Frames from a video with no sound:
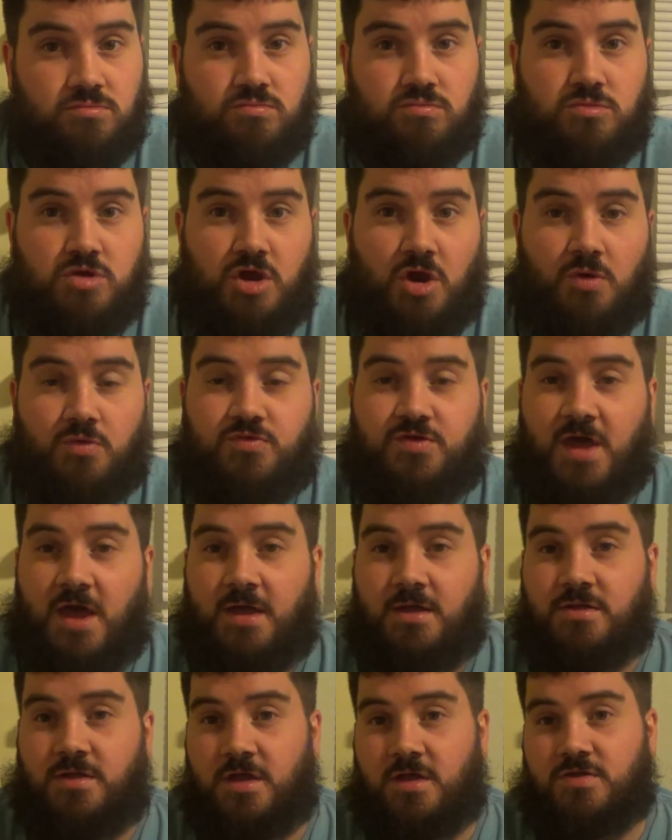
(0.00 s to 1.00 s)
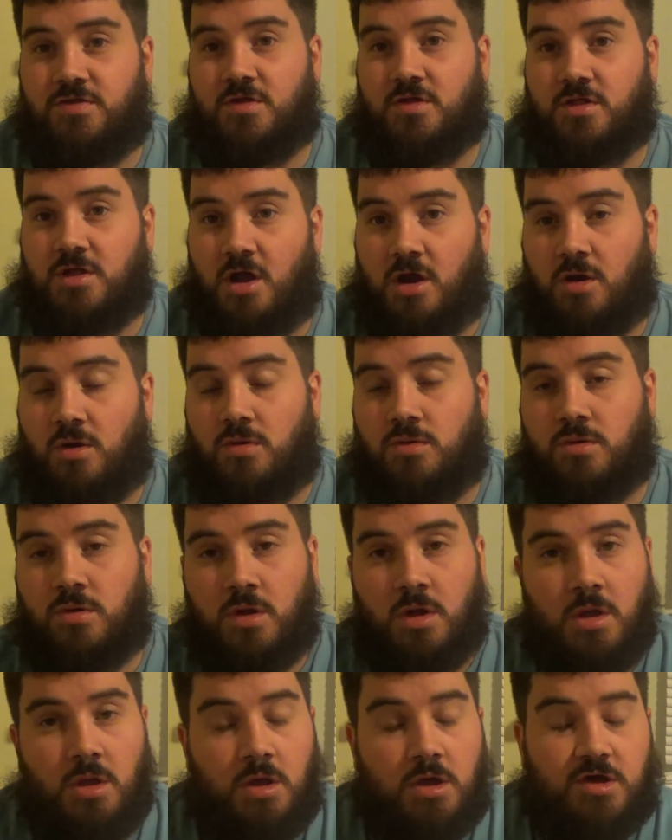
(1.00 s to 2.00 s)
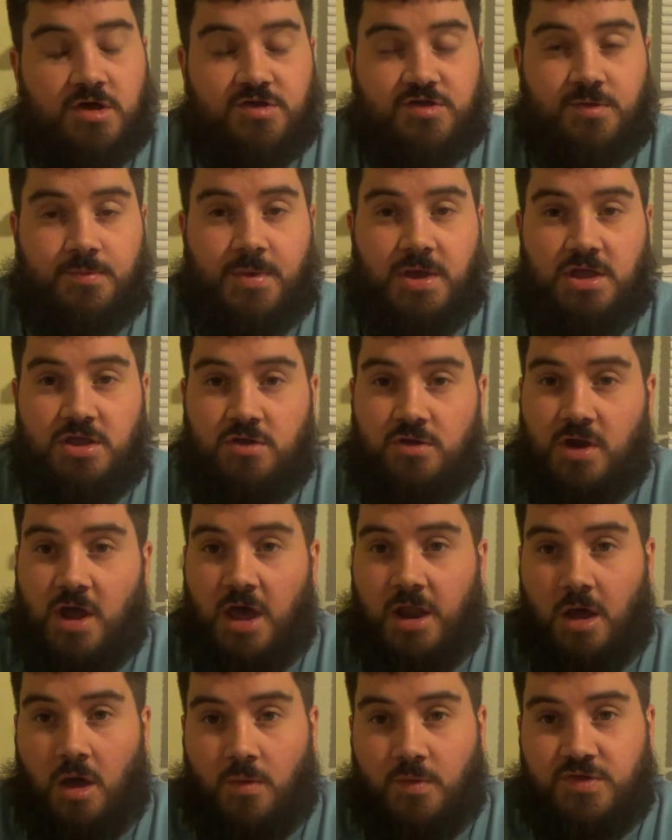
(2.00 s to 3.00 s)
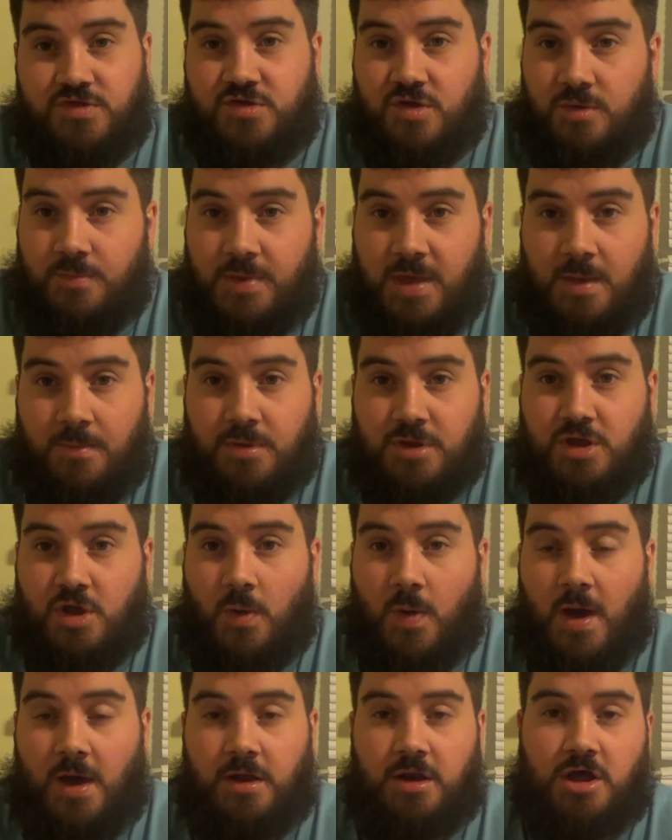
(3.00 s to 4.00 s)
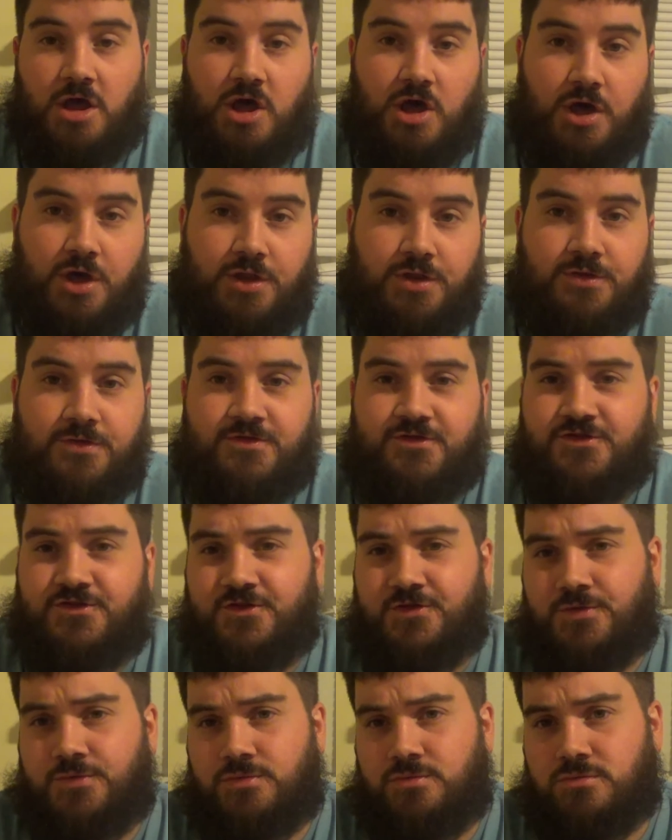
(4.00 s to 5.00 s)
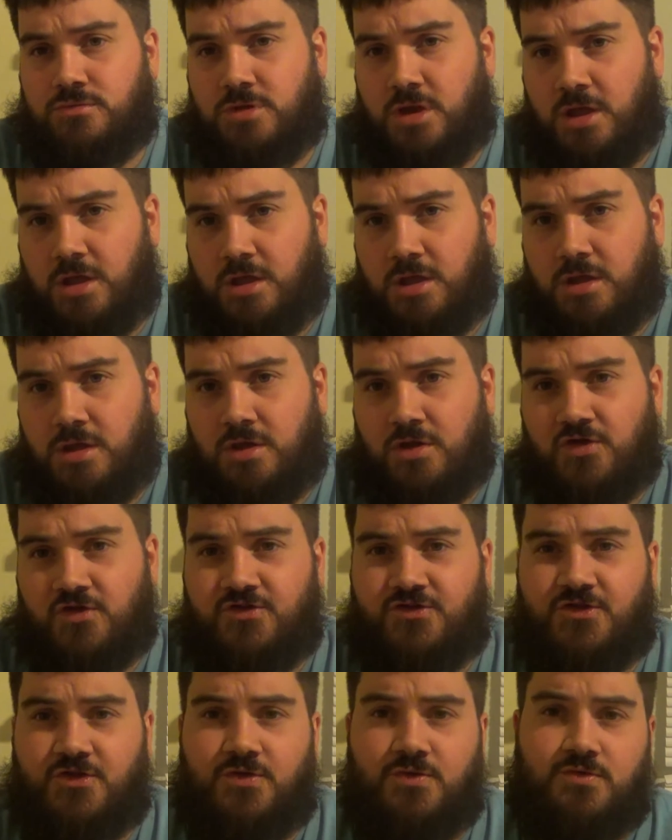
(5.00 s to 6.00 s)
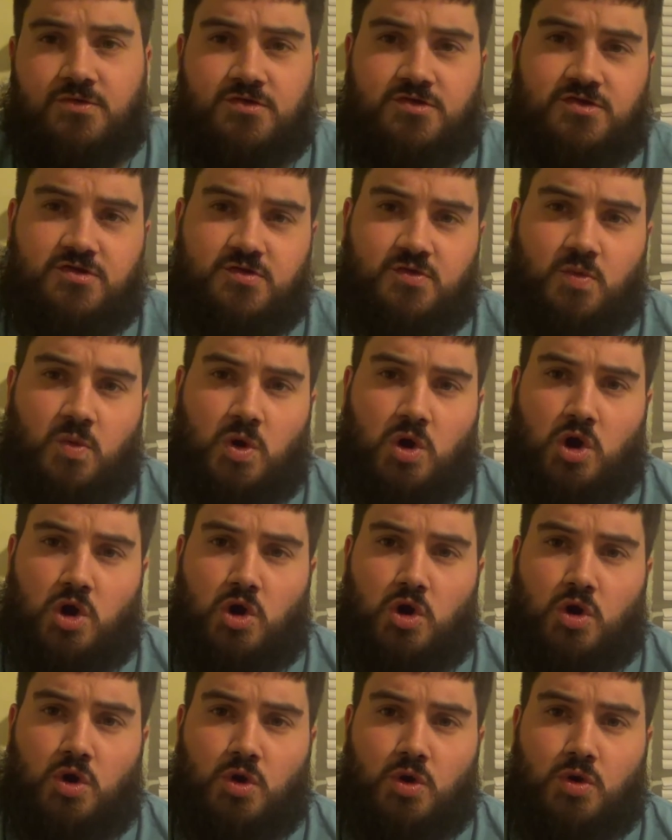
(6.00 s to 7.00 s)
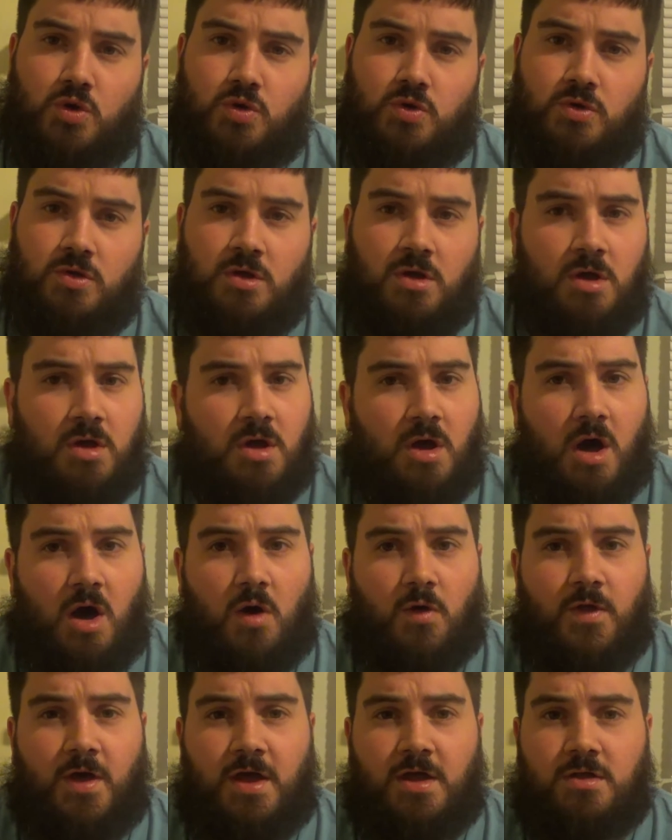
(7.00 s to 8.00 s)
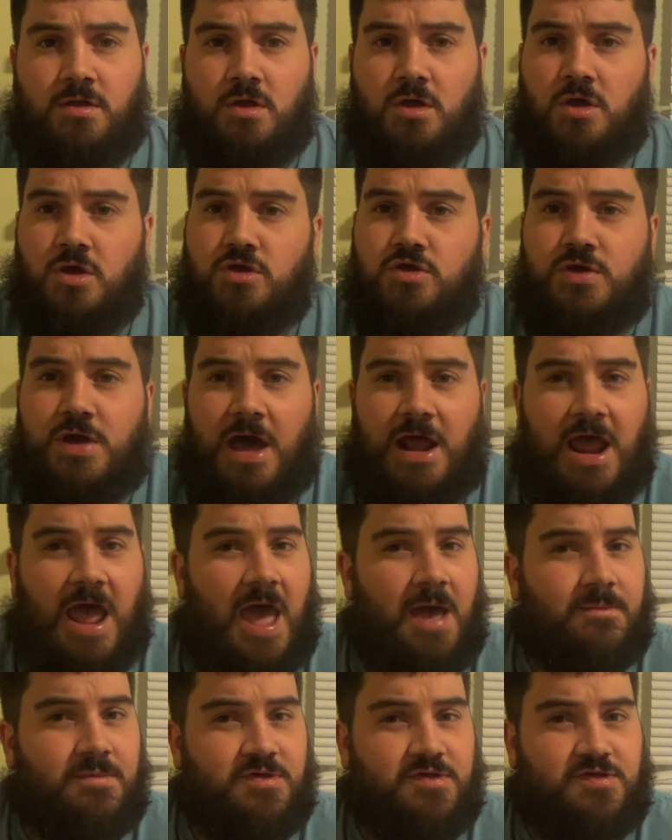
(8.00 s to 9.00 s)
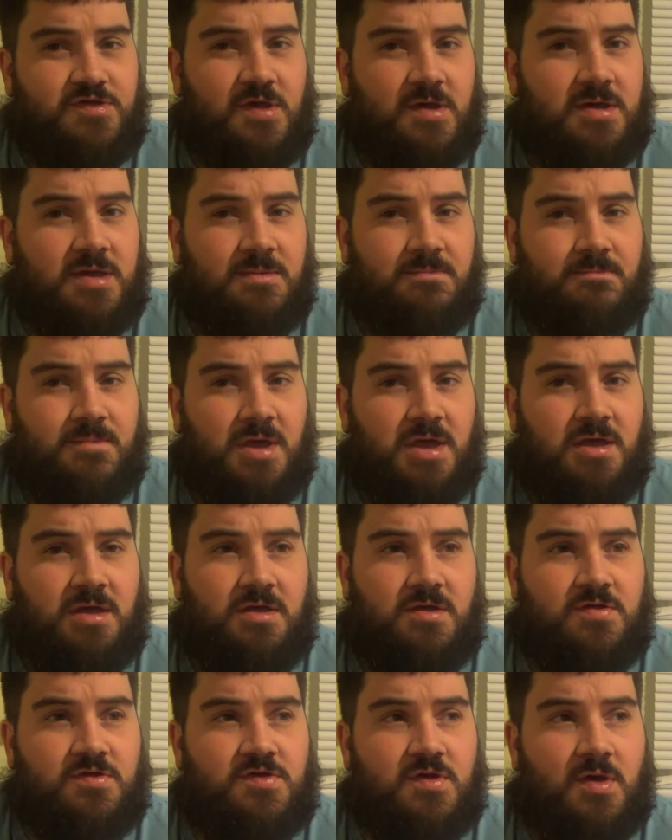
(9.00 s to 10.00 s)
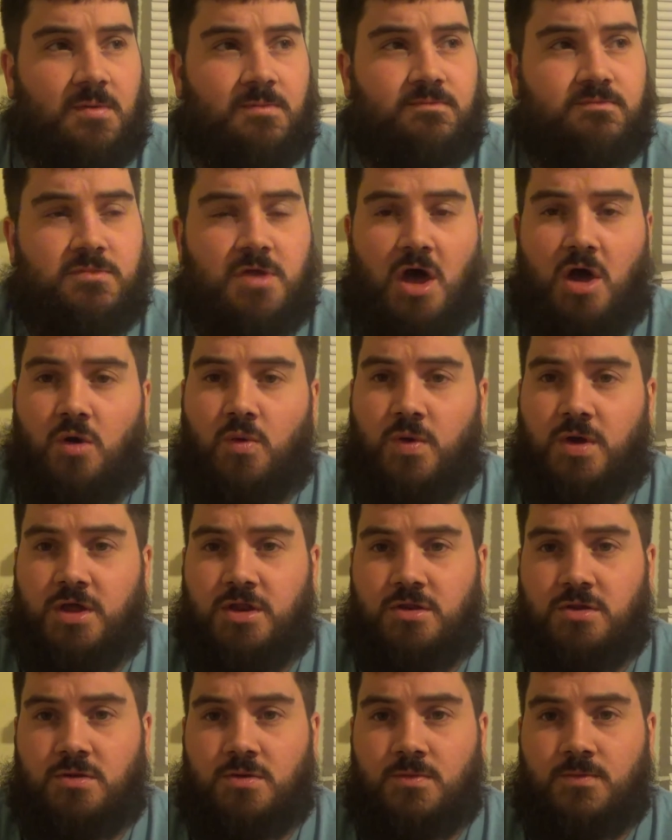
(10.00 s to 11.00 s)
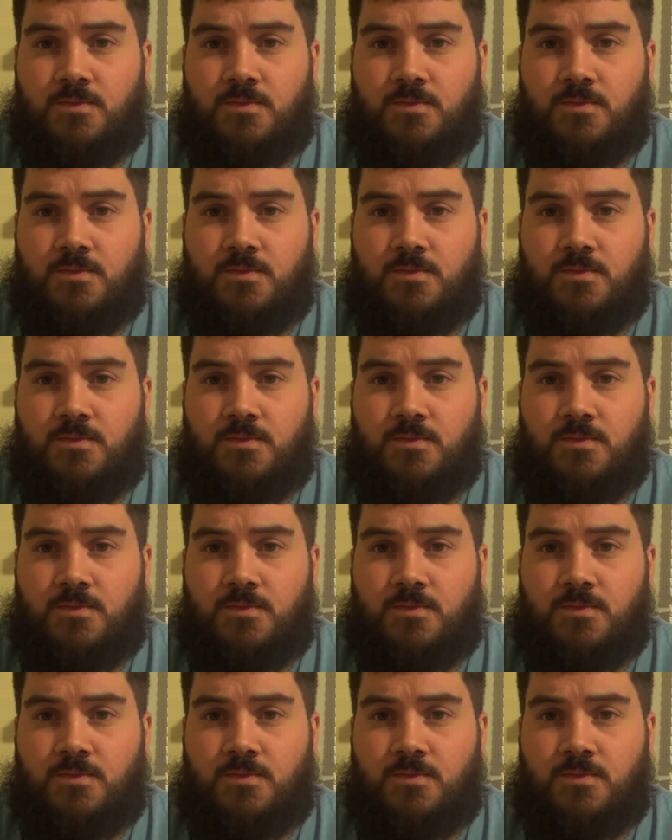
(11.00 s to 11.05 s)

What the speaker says: you know, technique to learn, because I mean, you're not always going to be able to go out and hunting, shooting deer, shooting squirrel, all that. You gotta have a second means of knowing